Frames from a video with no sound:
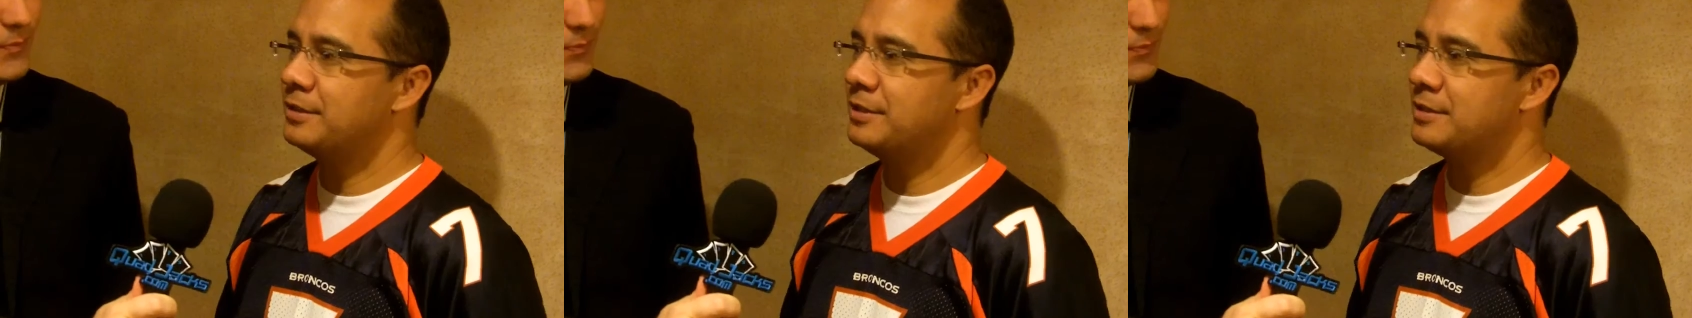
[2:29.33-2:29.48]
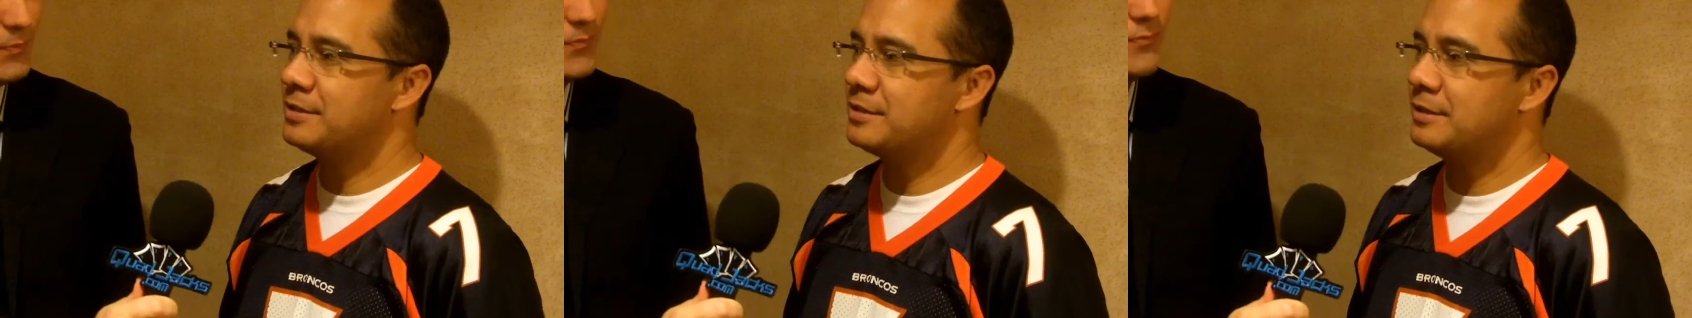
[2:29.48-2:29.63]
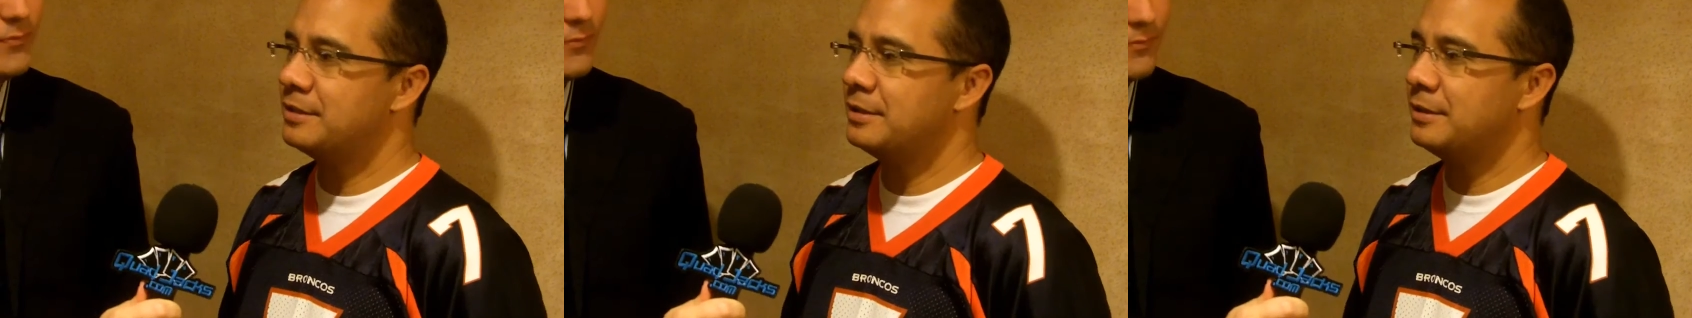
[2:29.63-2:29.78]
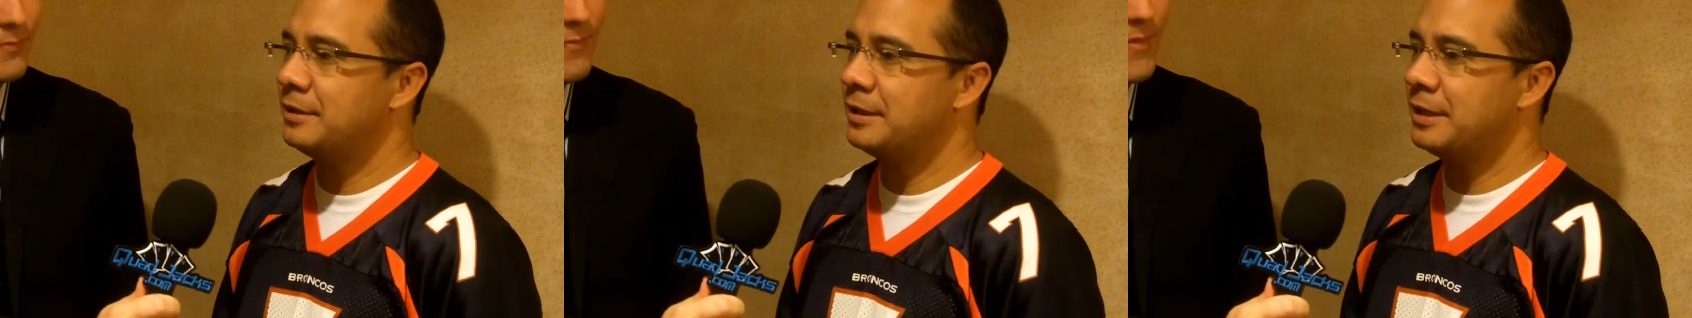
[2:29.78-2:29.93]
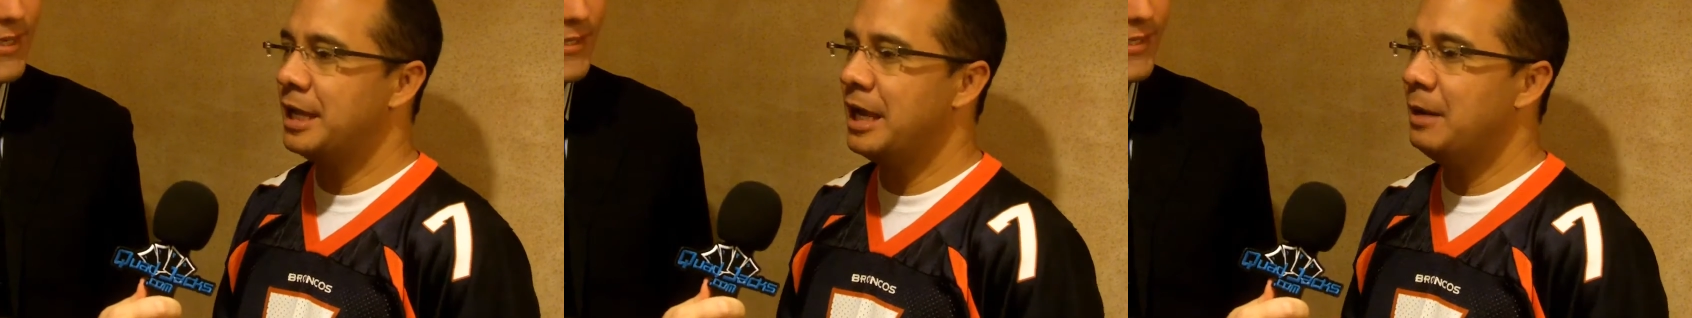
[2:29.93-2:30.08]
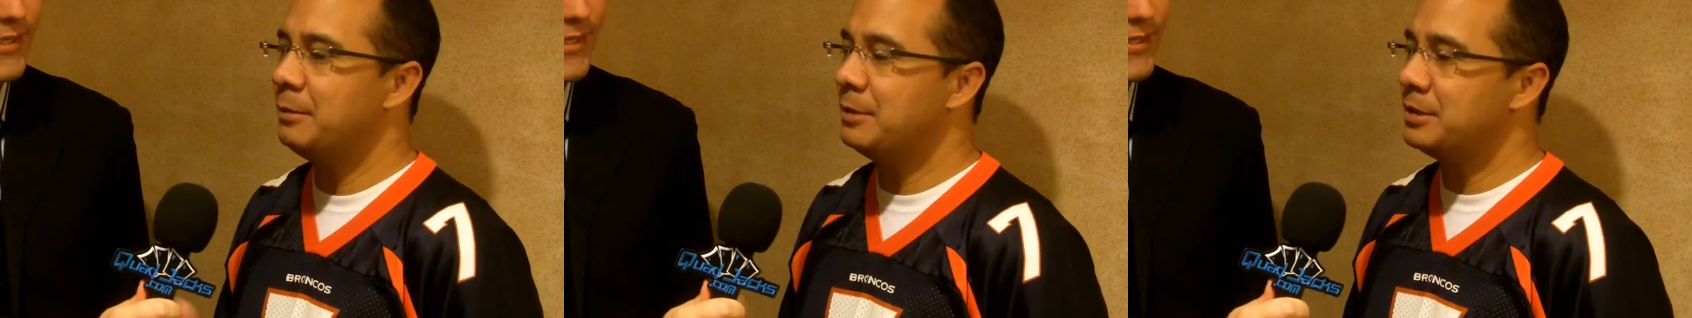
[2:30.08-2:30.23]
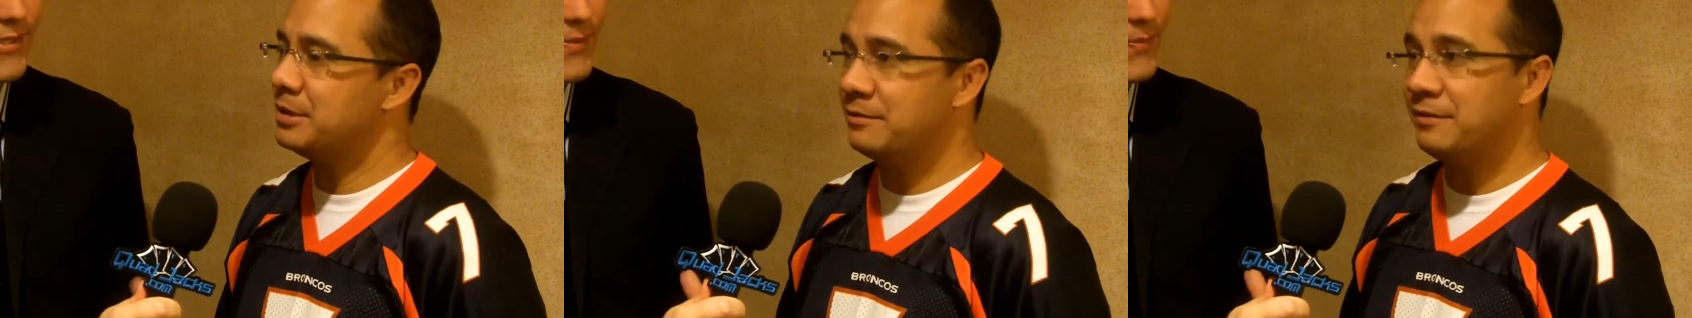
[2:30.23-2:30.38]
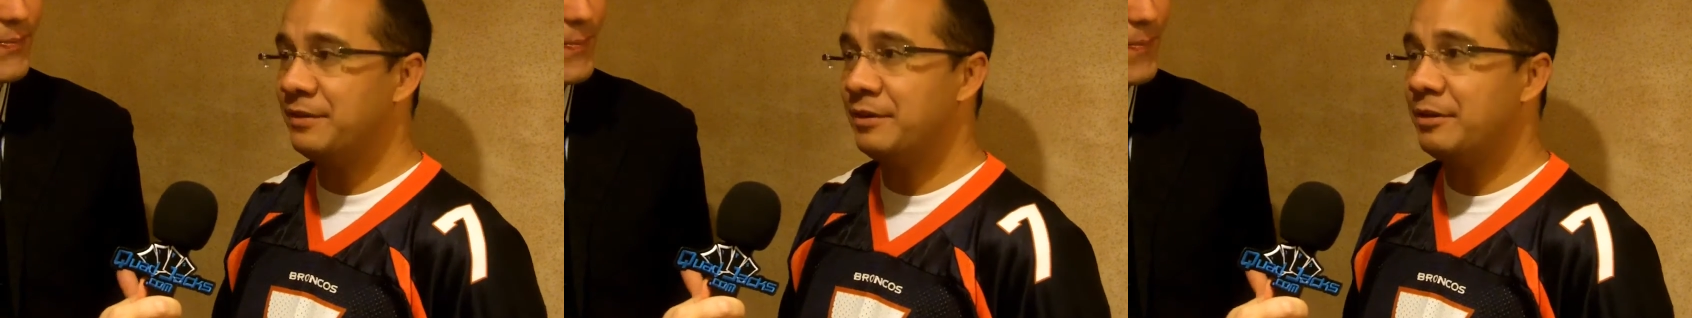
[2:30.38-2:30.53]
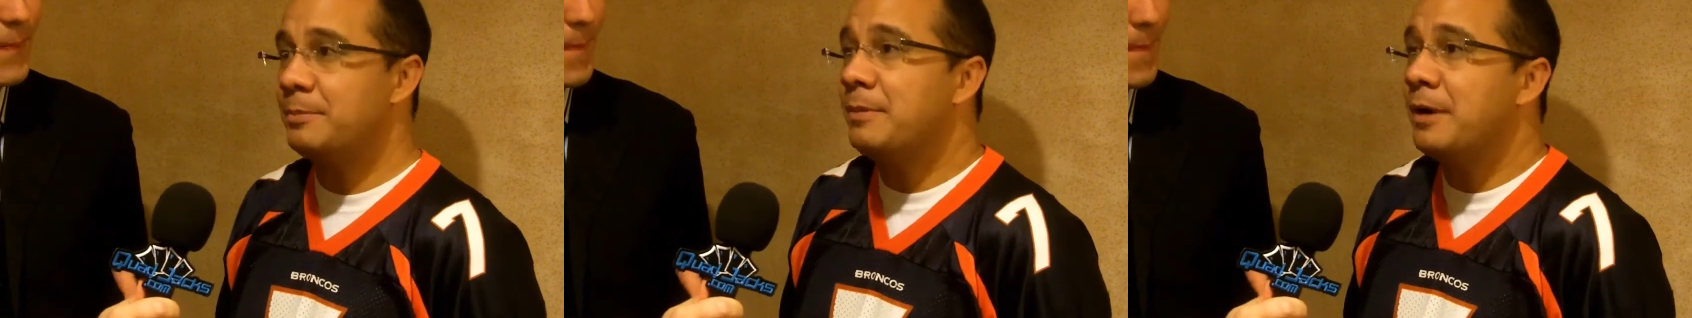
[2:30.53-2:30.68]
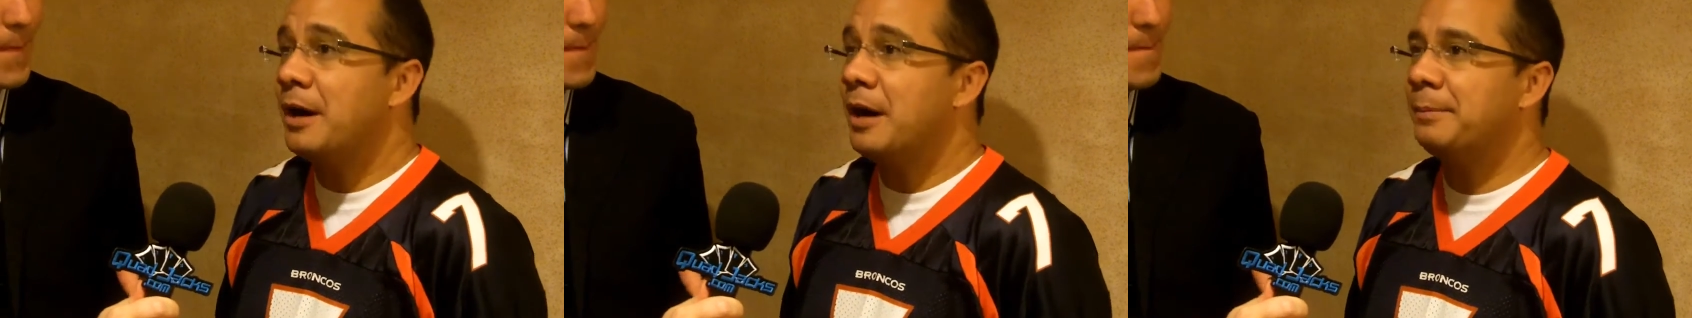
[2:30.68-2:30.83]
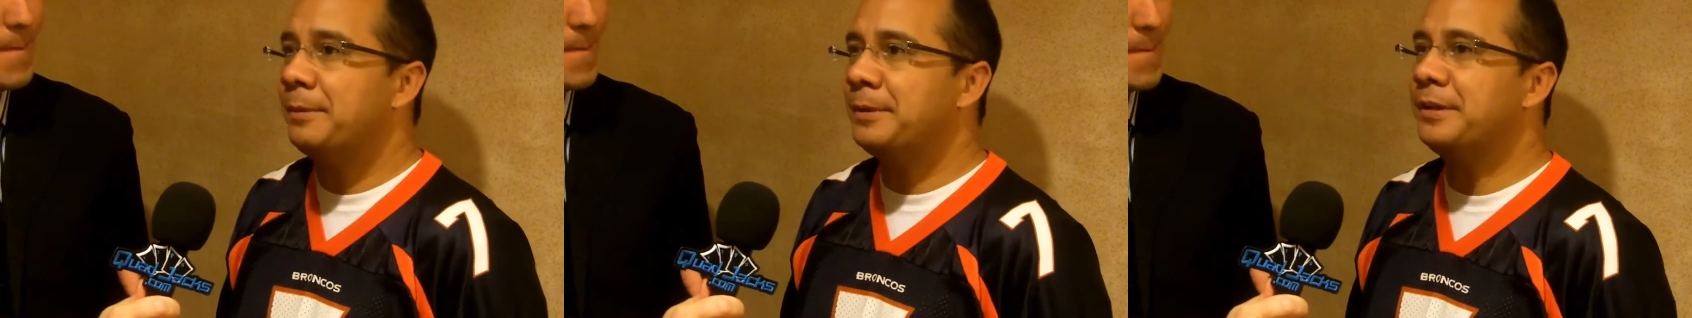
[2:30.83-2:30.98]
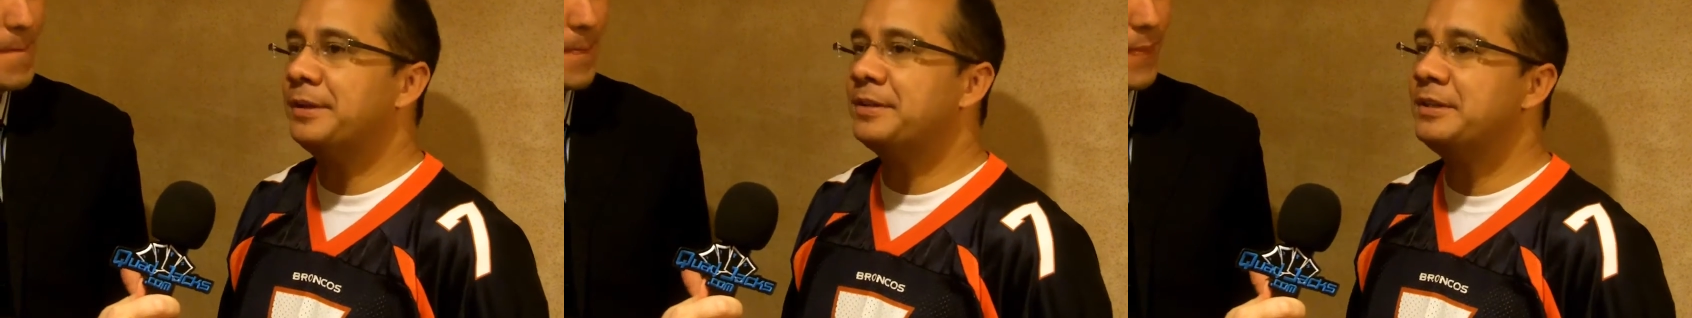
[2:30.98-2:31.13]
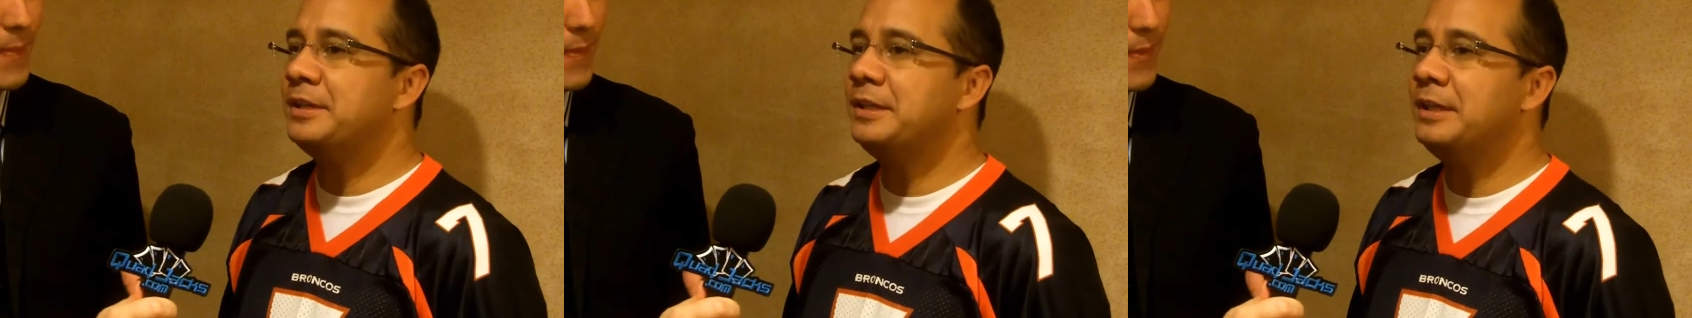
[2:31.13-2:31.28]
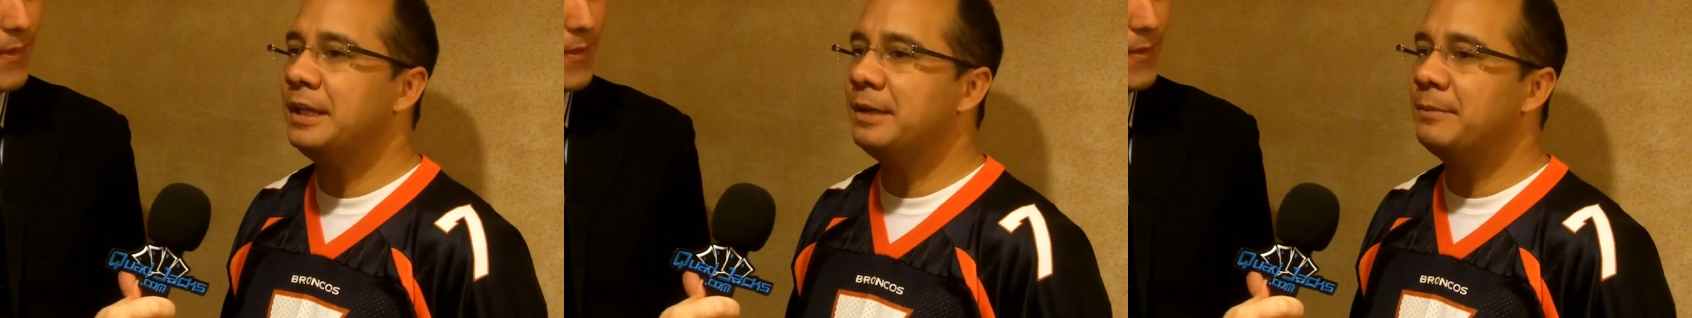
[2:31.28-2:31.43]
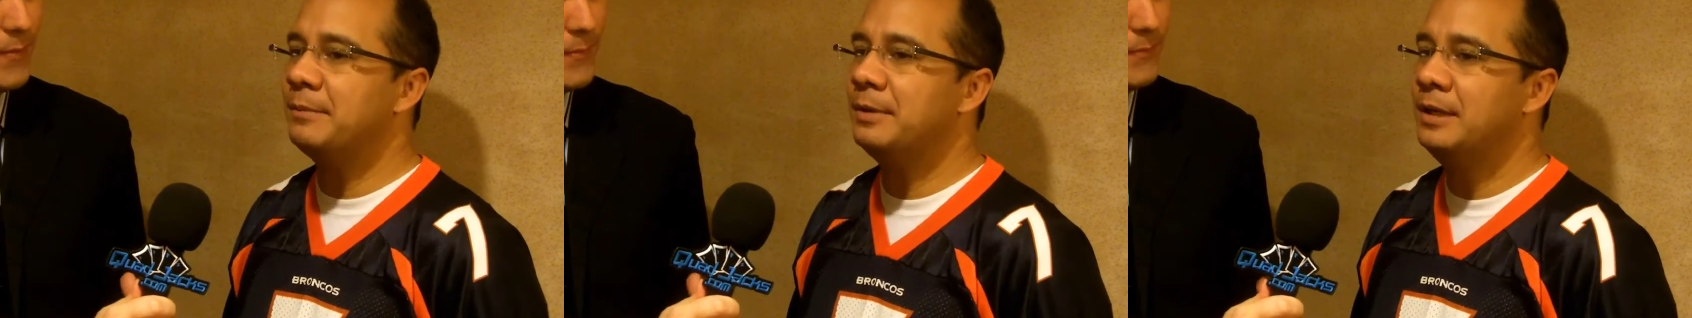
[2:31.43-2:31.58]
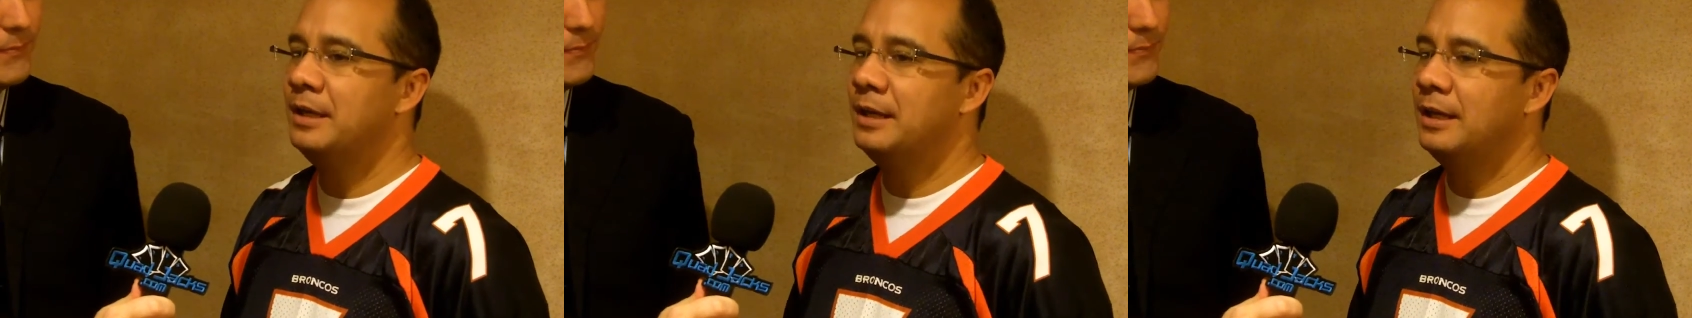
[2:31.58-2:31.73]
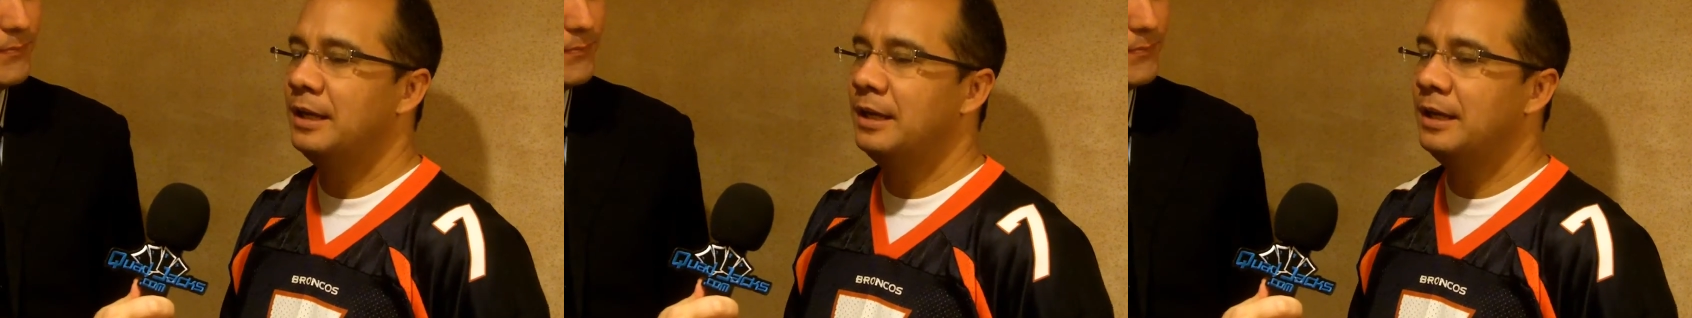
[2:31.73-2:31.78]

since the the Cowboys a very popular team,